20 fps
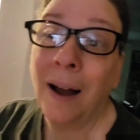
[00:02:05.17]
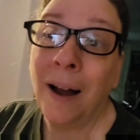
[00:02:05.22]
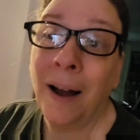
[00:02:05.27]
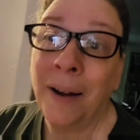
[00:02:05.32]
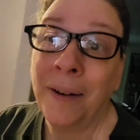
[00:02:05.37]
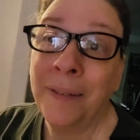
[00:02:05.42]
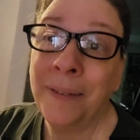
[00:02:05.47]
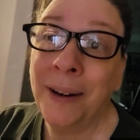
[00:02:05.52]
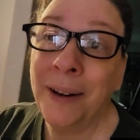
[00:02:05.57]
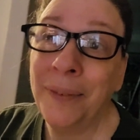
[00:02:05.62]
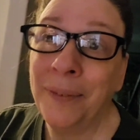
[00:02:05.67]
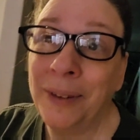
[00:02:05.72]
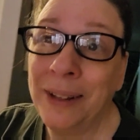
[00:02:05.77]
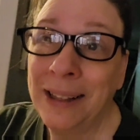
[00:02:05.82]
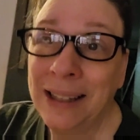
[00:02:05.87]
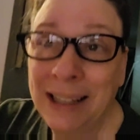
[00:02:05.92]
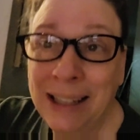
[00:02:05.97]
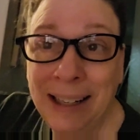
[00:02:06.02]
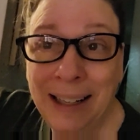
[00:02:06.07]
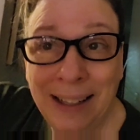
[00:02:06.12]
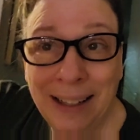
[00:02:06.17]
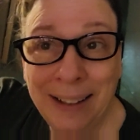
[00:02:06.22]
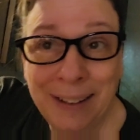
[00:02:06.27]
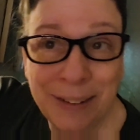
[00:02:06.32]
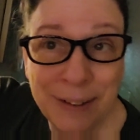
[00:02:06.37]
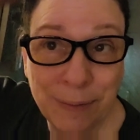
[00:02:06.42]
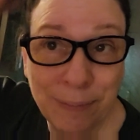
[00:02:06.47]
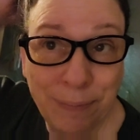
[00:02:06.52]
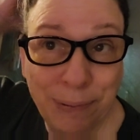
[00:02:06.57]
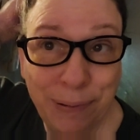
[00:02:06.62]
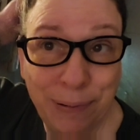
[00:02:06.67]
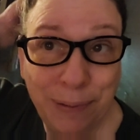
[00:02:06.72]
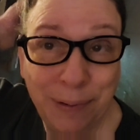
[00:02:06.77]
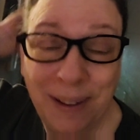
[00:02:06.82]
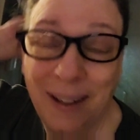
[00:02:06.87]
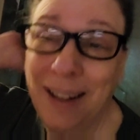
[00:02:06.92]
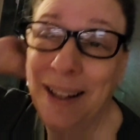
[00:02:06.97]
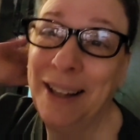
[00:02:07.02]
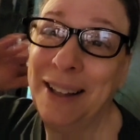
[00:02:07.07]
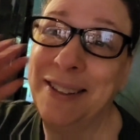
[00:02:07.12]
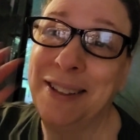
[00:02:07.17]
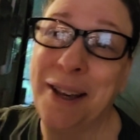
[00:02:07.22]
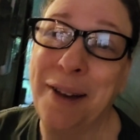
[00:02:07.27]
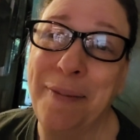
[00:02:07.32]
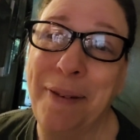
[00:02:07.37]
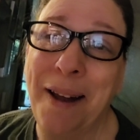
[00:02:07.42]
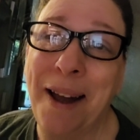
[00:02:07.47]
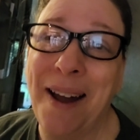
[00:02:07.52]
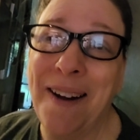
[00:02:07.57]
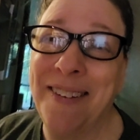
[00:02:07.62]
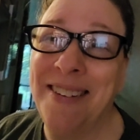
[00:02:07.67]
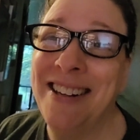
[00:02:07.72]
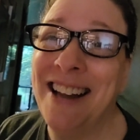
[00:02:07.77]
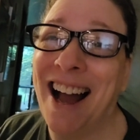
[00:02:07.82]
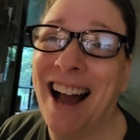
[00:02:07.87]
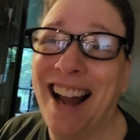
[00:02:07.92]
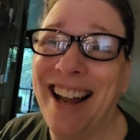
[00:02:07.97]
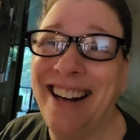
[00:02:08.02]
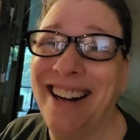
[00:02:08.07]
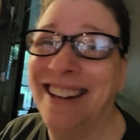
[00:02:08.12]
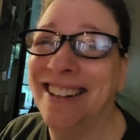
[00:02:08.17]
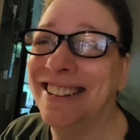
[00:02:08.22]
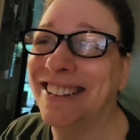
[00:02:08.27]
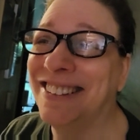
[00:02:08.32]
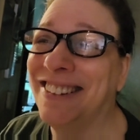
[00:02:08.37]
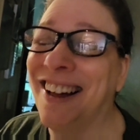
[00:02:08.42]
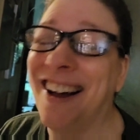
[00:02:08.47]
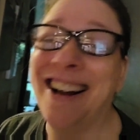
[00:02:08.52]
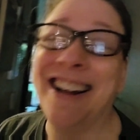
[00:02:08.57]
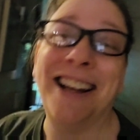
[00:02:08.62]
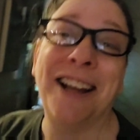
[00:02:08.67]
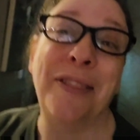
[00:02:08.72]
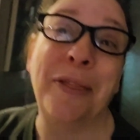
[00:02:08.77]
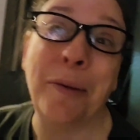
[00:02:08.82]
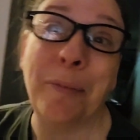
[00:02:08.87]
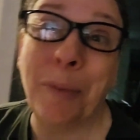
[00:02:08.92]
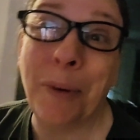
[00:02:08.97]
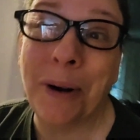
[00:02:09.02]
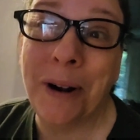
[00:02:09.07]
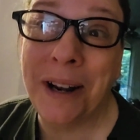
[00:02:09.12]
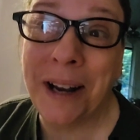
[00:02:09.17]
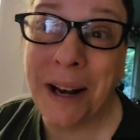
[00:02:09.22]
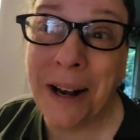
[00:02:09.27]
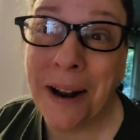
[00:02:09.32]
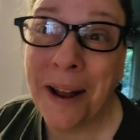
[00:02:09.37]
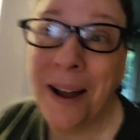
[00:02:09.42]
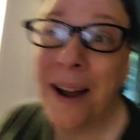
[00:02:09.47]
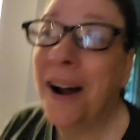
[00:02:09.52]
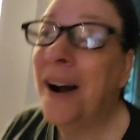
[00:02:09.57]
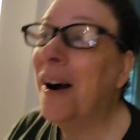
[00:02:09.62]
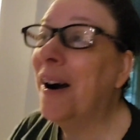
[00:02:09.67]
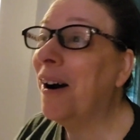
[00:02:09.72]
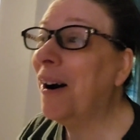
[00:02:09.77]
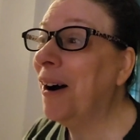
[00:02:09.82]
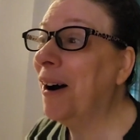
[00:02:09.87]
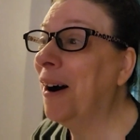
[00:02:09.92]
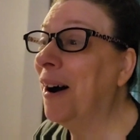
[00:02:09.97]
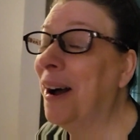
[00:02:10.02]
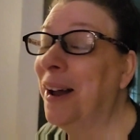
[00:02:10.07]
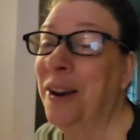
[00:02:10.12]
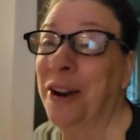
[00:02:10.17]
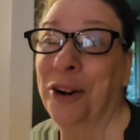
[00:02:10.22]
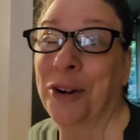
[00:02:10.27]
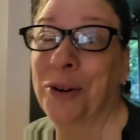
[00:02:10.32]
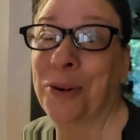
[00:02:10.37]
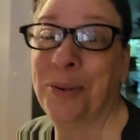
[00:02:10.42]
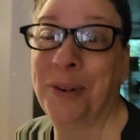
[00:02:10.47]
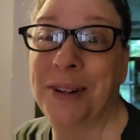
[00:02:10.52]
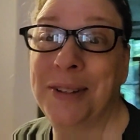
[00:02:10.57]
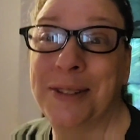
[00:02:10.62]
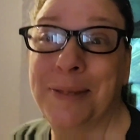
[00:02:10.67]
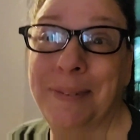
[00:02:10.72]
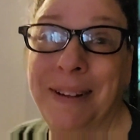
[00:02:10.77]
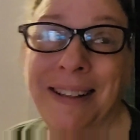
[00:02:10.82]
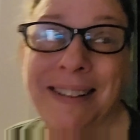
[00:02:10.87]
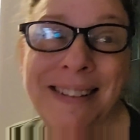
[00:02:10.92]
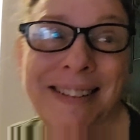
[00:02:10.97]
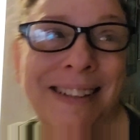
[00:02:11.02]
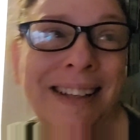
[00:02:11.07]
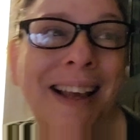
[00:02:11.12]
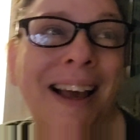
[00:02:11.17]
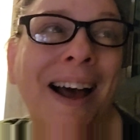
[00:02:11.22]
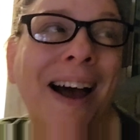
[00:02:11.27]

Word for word: All right, well, it is phew, it's about nine o'clock in the morning on Christmas.